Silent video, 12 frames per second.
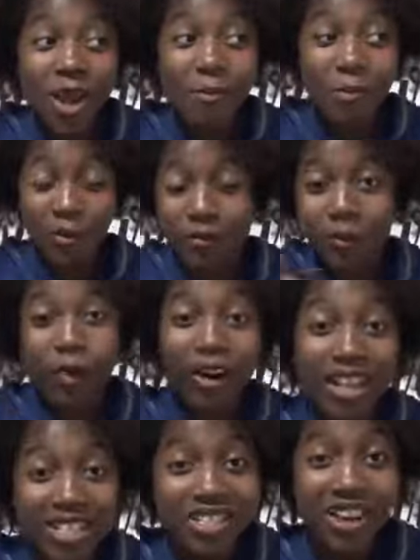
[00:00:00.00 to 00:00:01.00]
before
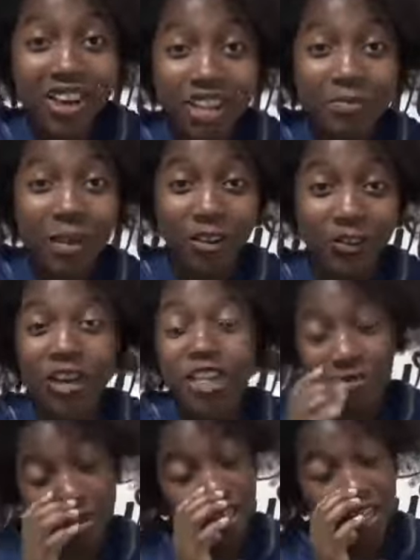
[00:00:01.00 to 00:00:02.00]
I started my
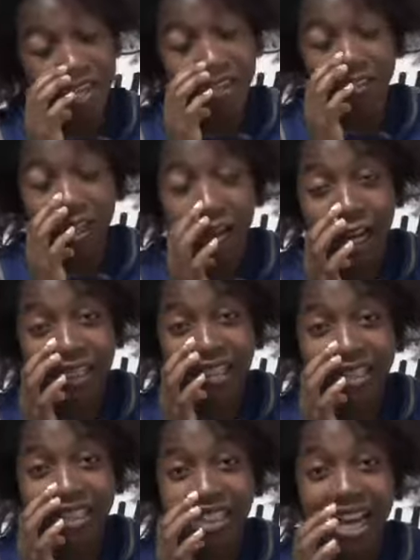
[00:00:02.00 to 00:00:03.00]
freshman year of
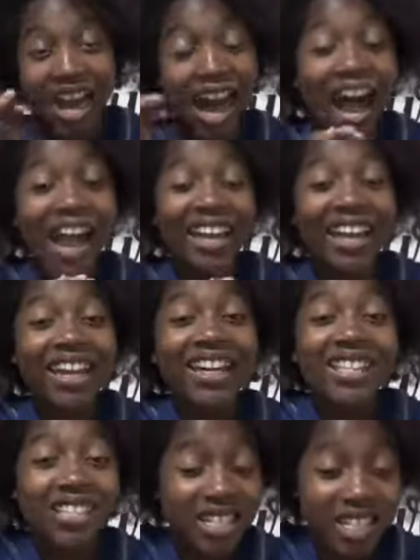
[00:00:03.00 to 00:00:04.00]
college, I
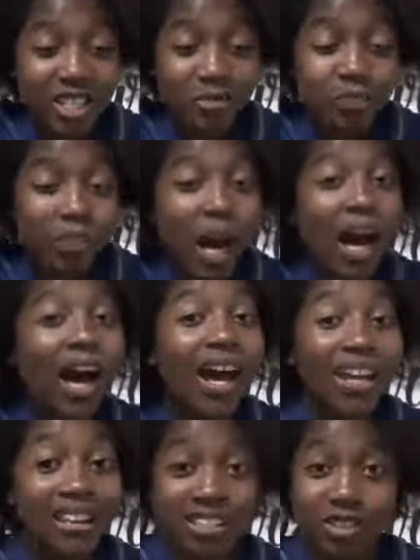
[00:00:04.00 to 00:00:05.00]

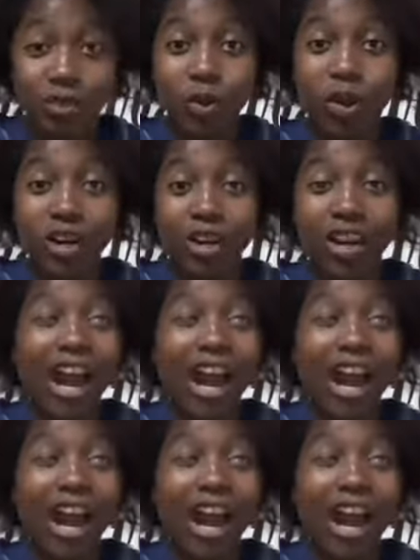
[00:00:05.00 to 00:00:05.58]
despised water.